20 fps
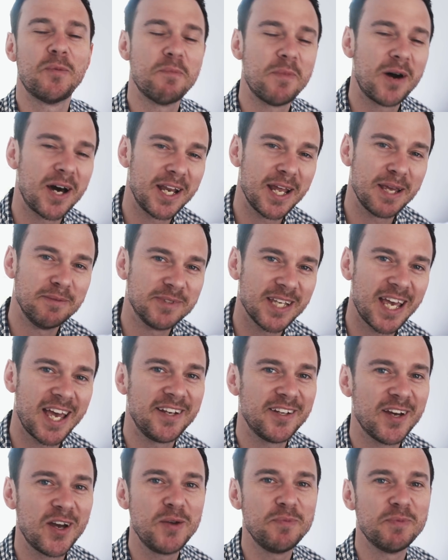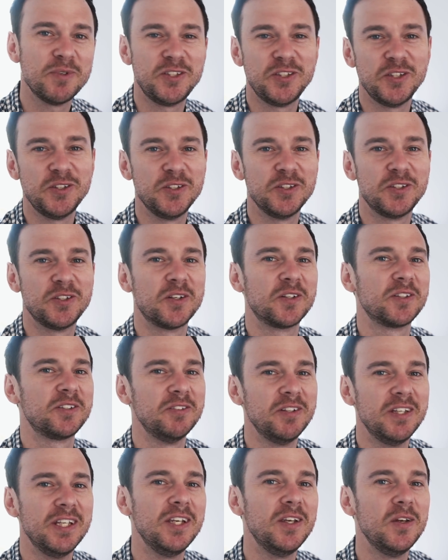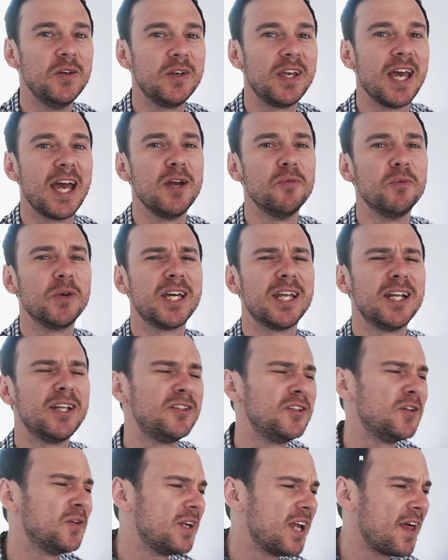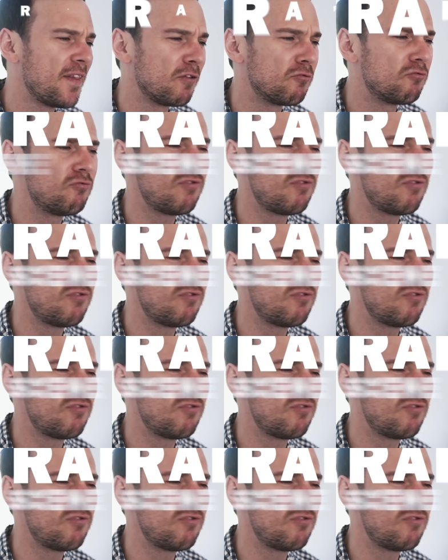My name's Ed Hope, a junior doctor in the UK, and we're going to do another